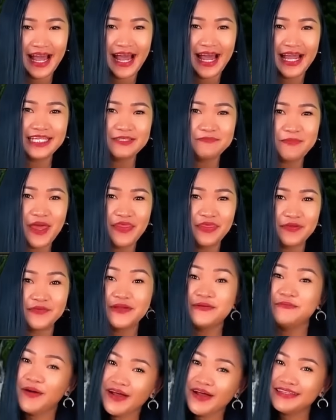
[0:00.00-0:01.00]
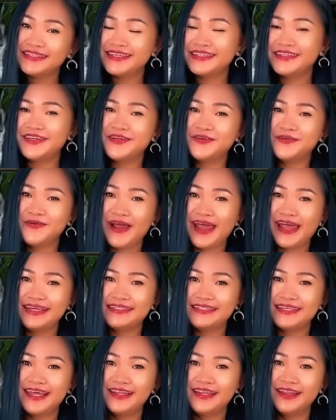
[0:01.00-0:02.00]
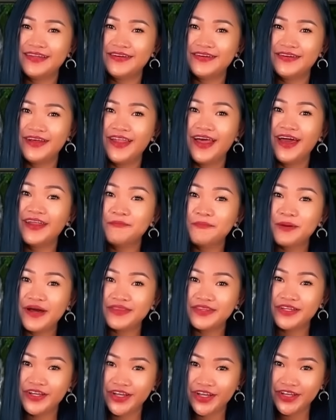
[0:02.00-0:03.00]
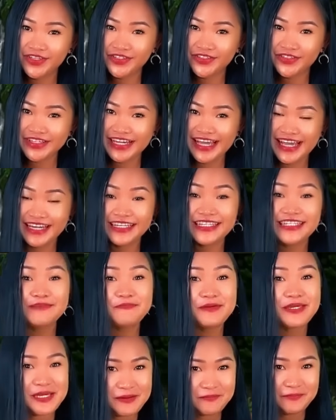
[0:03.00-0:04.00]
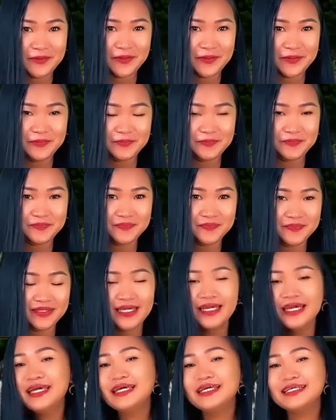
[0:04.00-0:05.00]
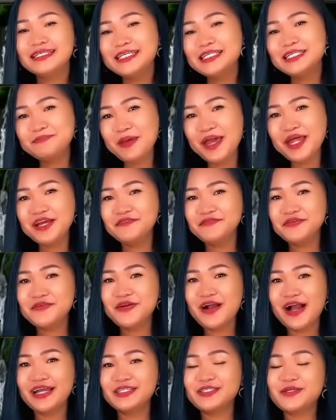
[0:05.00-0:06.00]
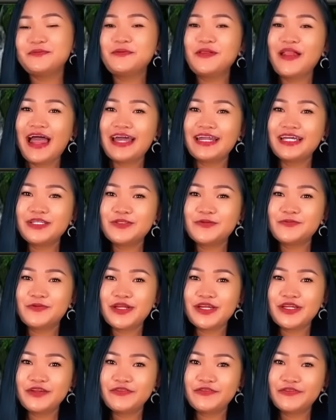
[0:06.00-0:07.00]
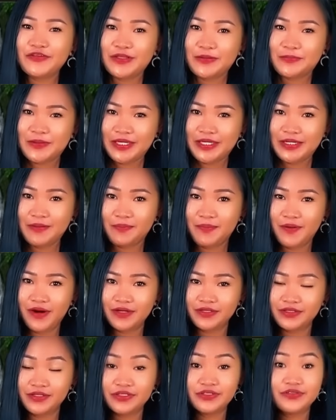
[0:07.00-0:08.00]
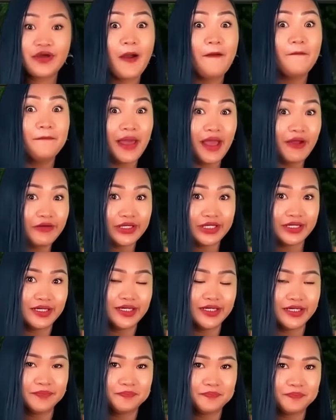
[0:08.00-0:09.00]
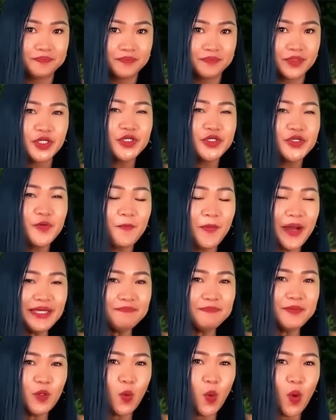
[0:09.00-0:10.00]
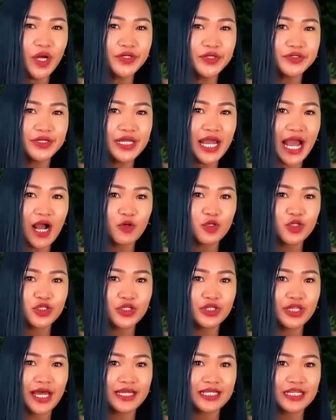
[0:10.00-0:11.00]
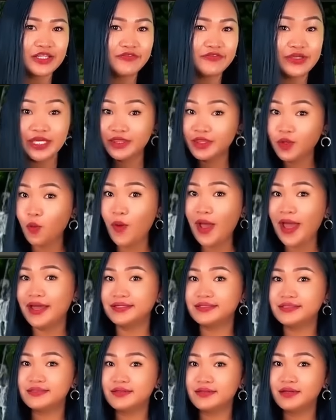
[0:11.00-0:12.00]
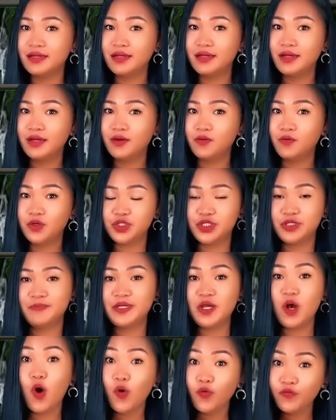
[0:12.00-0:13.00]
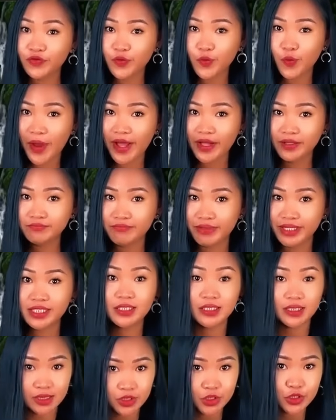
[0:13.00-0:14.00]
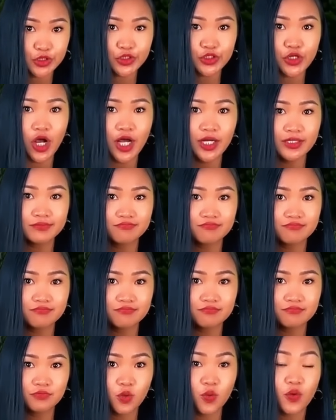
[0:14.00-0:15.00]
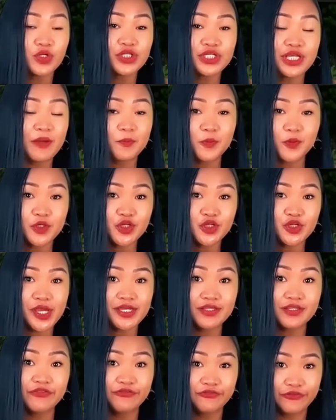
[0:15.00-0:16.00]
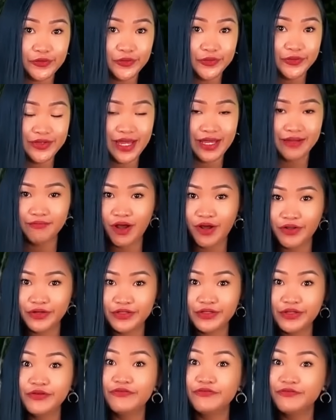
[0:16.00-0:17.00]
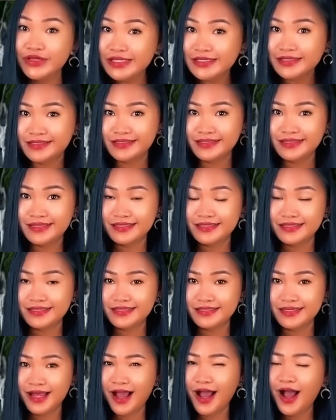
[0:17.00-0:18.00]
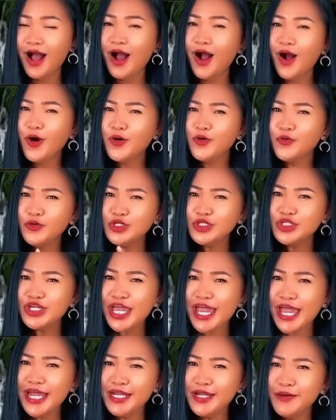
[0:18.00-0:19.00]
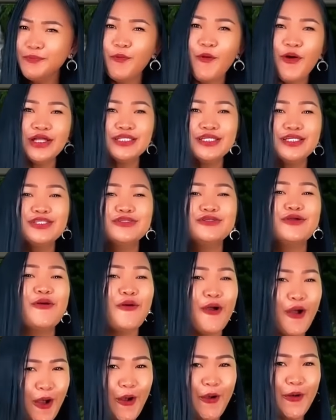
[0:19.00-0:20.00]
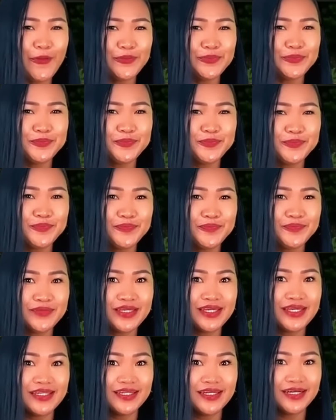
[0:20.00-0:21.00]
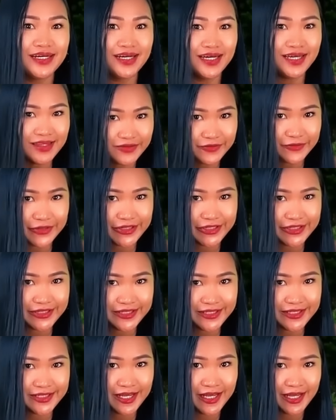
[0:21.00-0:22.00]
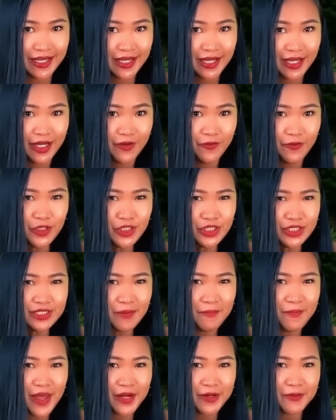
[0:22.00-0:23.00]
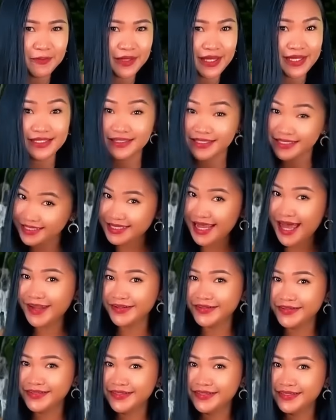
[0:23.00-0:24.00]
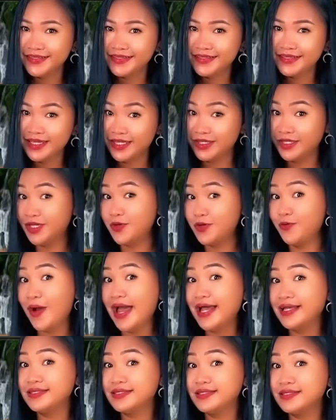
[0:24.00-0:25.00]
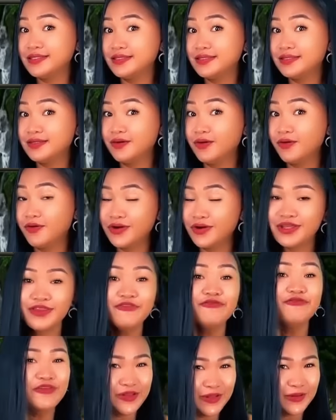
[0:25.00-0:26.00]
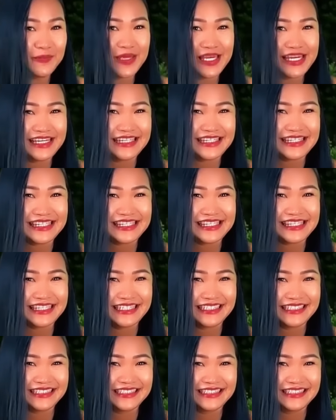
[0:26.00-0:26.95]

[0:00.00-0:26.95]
I spent 3 months in the US and learned a lot about the country and its people. Since many of you guys are planning to bring your Filipina partner to America, you might be wondering how she'll like living in the West. Will she be overwhelmed by culture shock? Will she appreciate the food and modern conveniences? Or will she end up wanting to go home? In other words, which is the better place to settle? In the US? Or in the Philippines.